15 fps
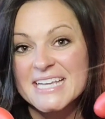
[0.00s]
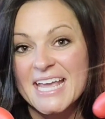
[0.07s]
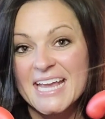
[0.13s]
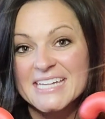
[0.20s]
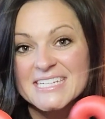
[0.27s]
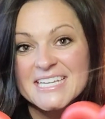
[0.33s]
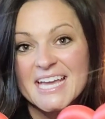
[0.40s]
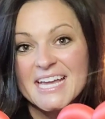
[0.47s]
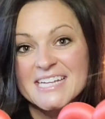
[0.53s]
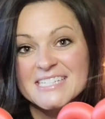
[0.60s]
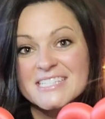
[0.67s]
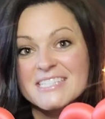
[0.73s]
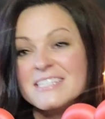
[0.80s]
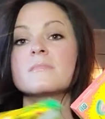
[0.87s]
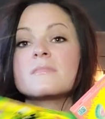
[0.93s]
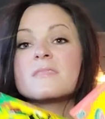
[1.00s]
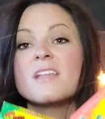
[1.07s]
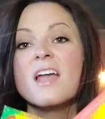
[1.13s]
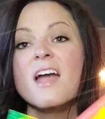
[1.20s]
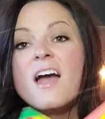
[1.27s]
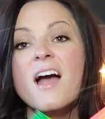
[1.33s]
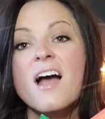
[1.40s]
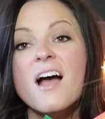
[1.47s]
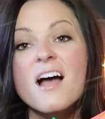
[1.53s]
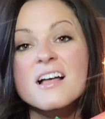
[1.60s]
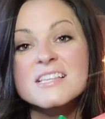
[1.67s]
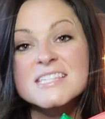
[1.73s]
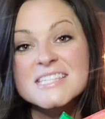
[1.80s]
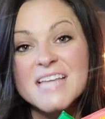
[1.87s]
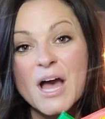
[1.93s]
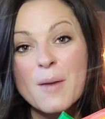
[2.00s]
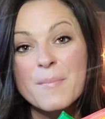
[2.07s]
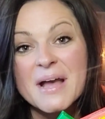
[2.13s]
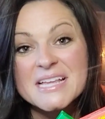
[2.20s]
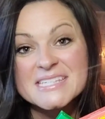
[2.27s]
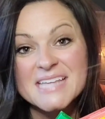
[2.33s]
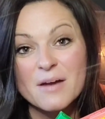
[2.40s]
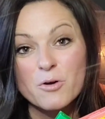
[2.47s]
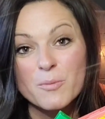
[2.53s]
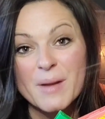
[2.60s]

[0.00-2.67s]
candy canes, some Sour